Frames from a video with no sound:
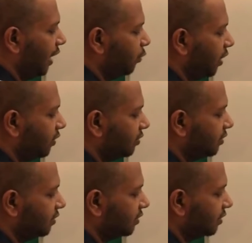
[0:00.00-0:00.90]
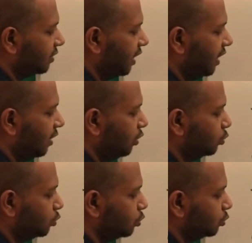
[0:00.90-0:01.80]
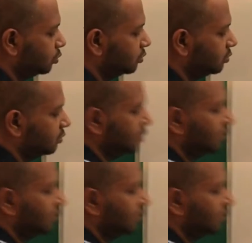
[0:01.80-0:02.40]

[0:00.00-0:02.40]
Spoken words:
And what is 6? 3 into 2.